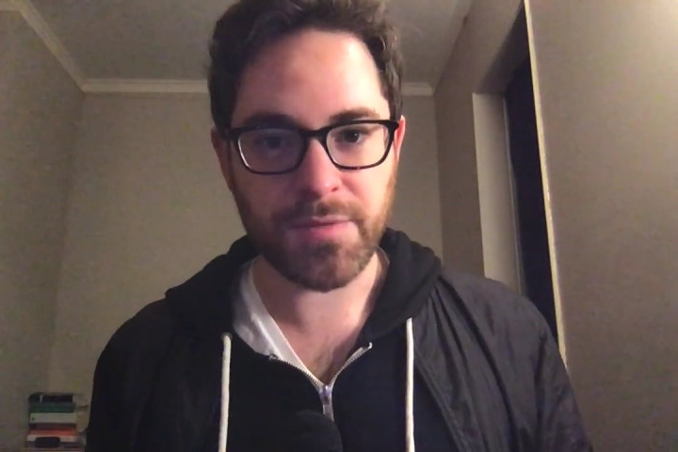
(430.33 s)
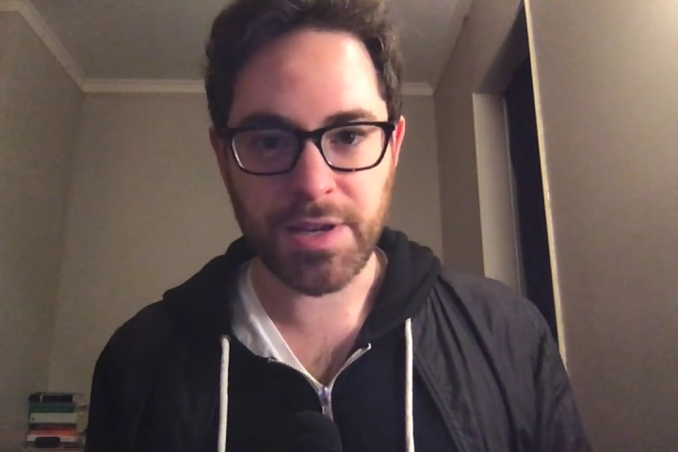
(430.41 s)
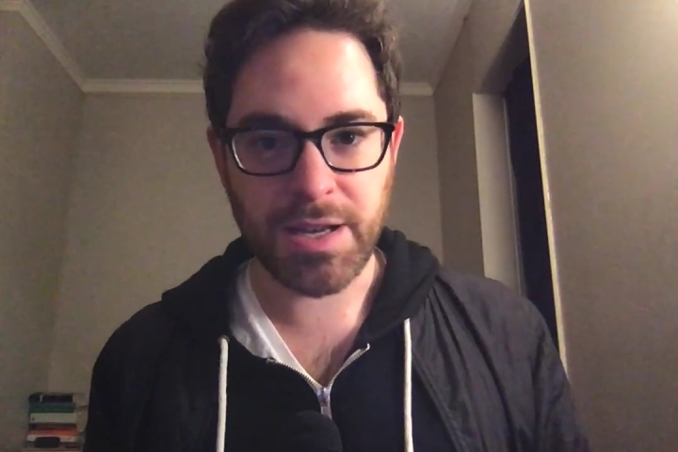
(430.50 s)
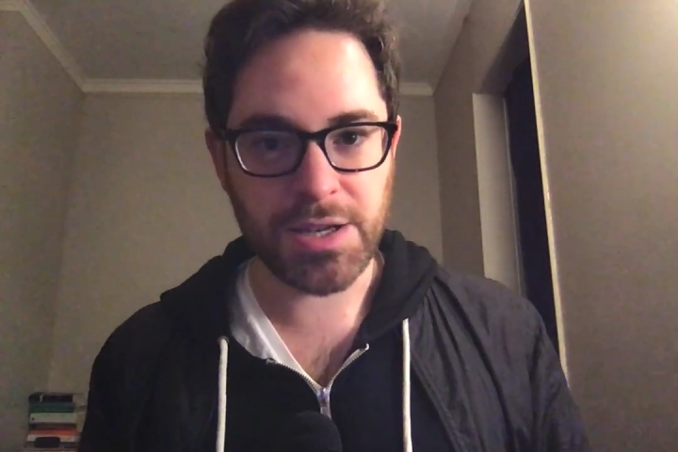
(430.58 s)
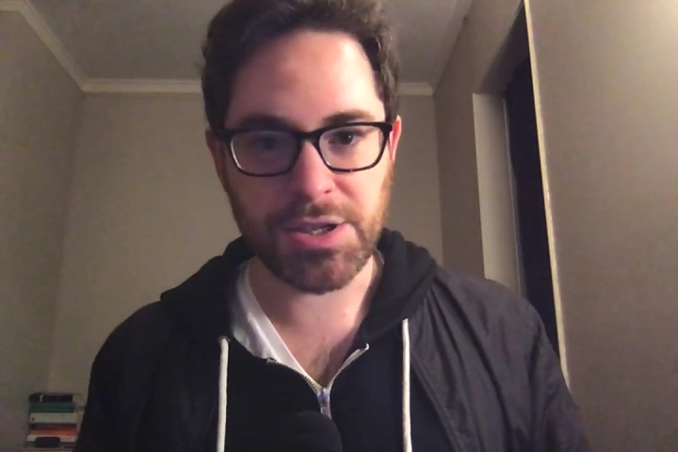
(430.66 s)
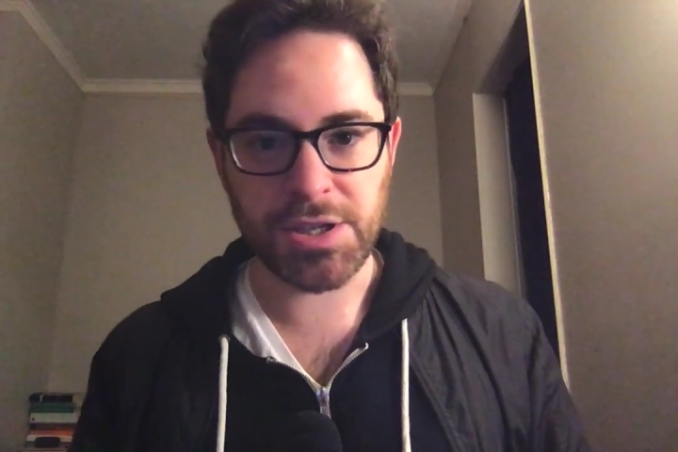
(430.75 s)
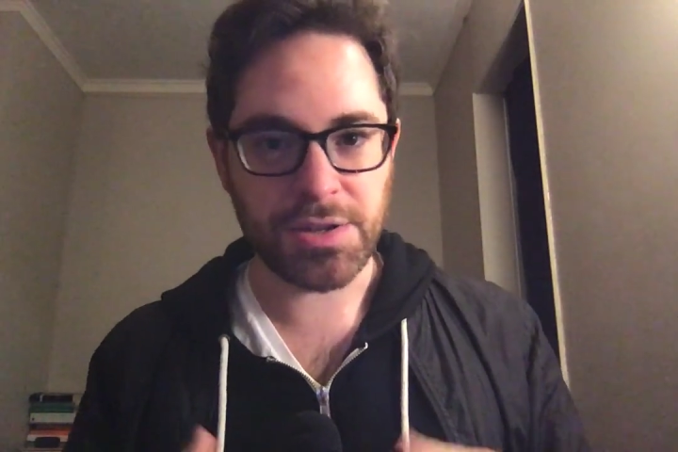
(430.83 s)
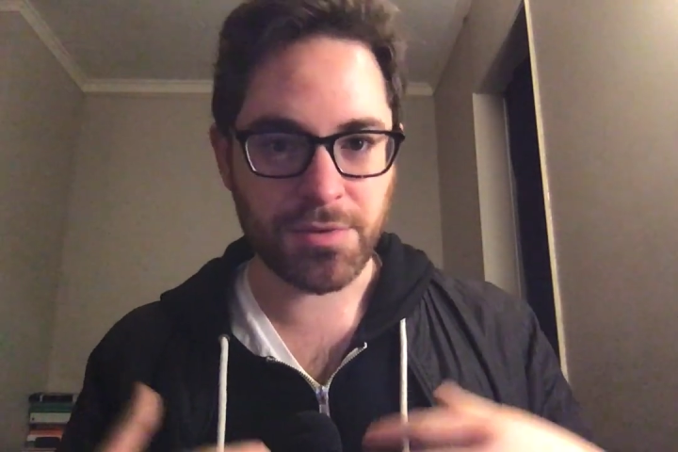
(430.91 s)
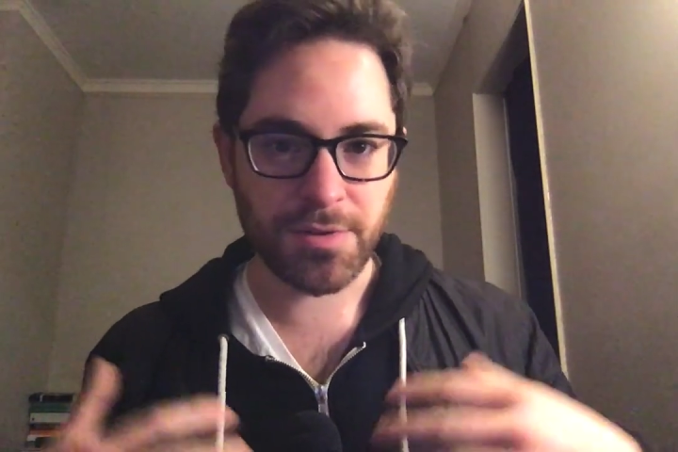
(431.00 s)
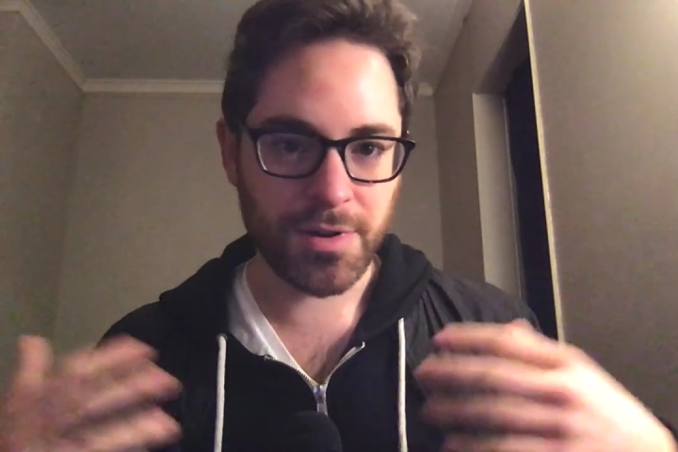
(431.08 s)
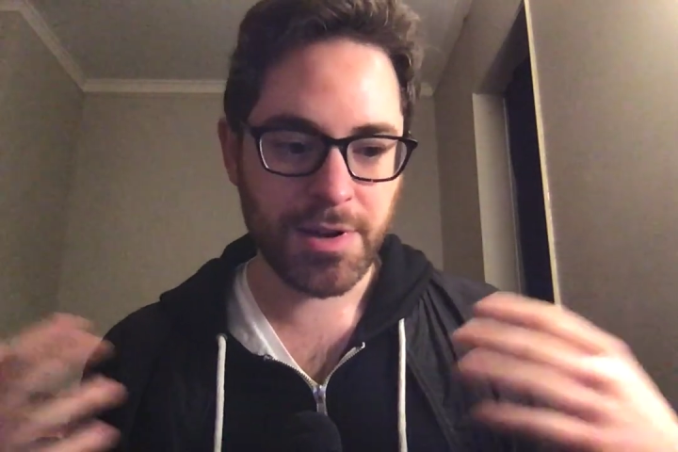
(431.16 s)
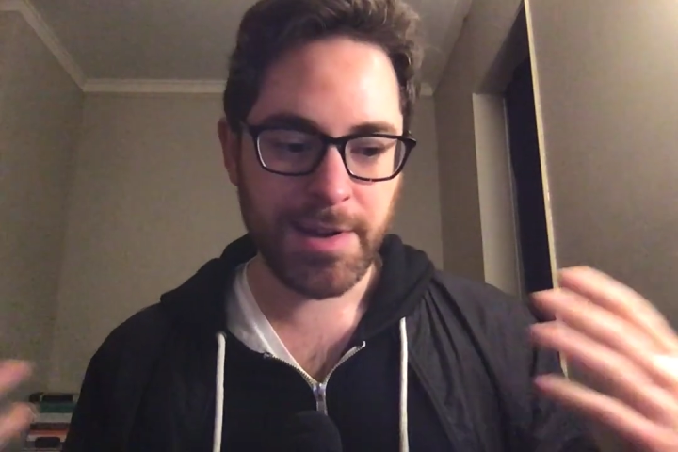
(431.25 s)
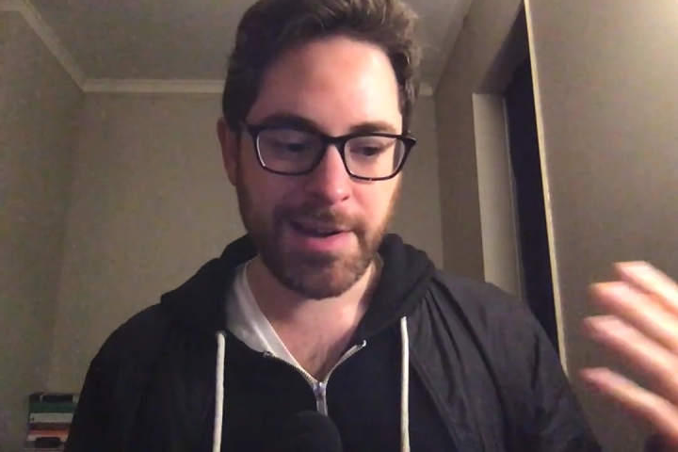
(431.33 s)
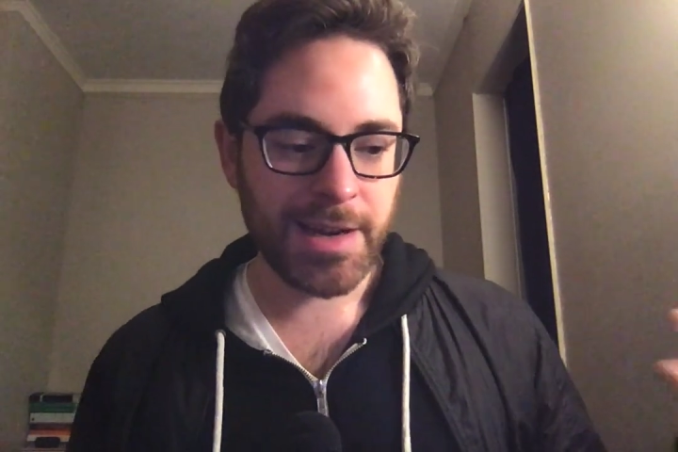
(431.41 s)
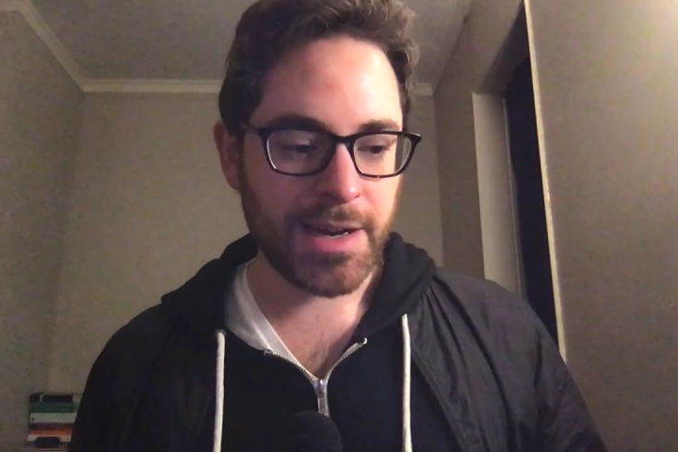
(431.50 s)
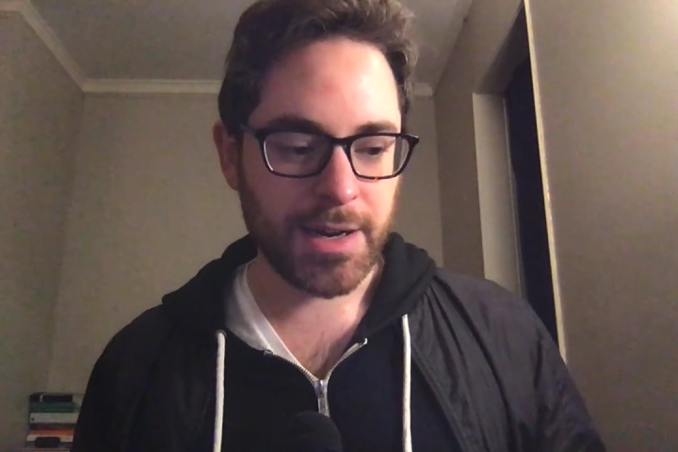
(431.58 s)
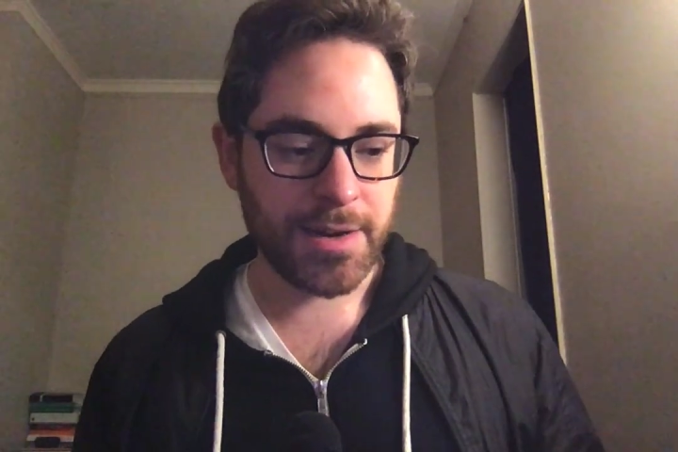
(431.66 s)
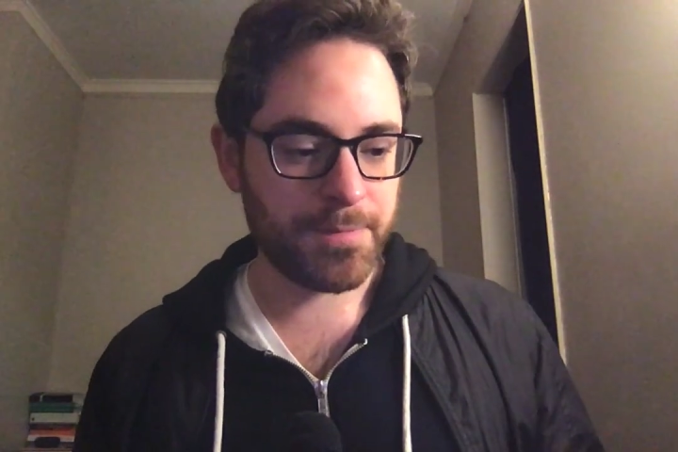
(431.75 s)
vacation or
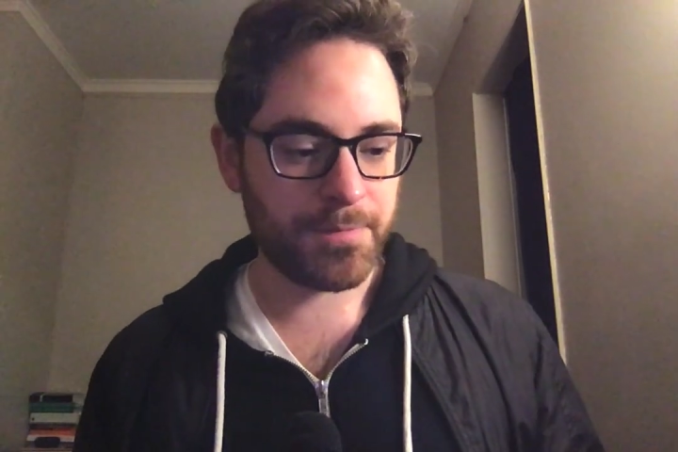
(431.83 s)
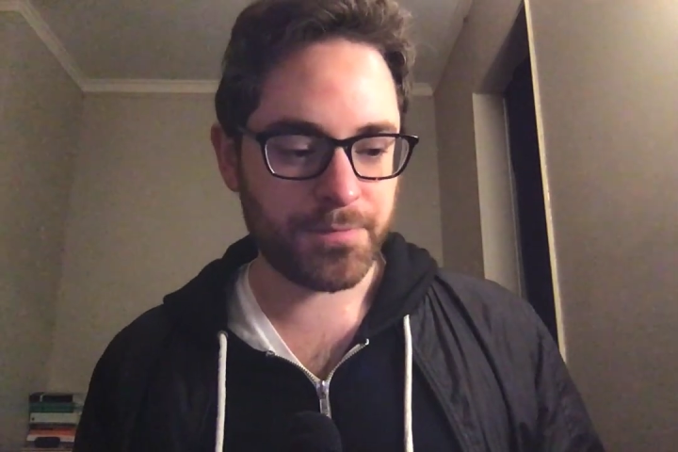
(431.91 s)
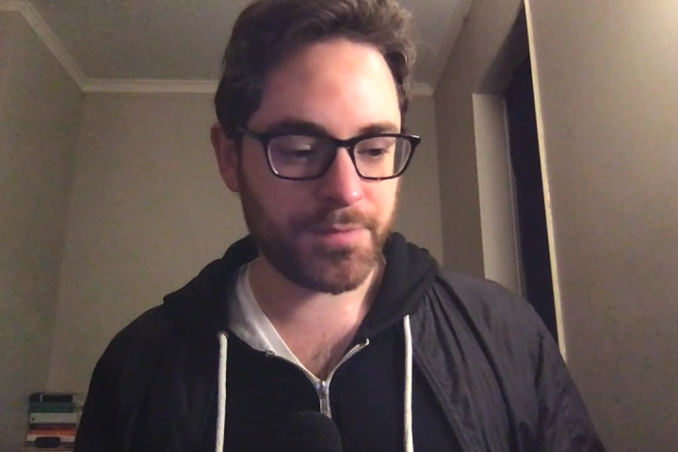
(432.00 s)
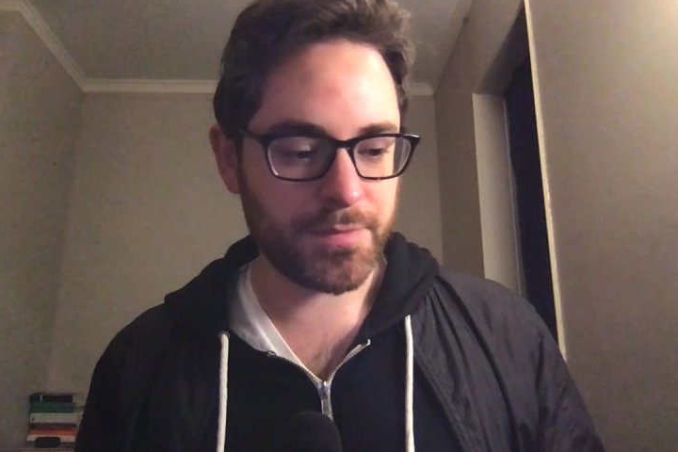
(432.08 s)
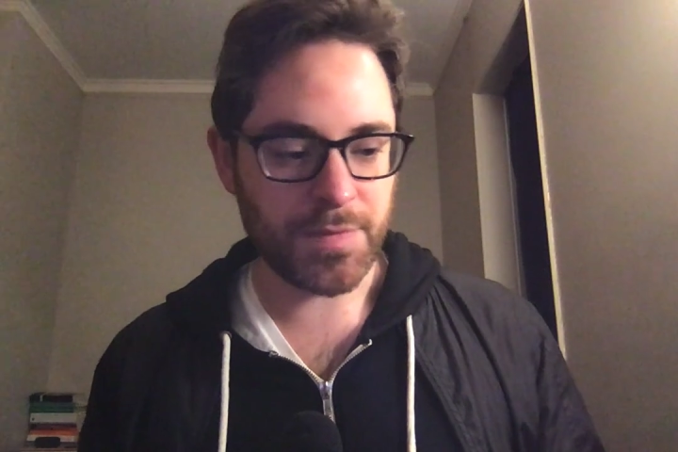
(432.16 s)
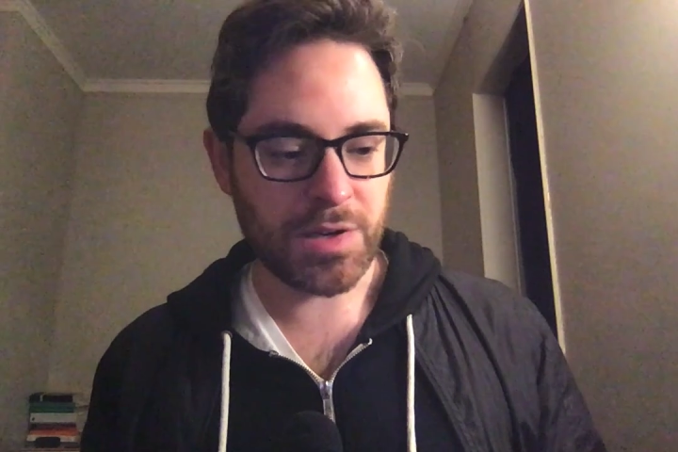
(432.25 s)
um,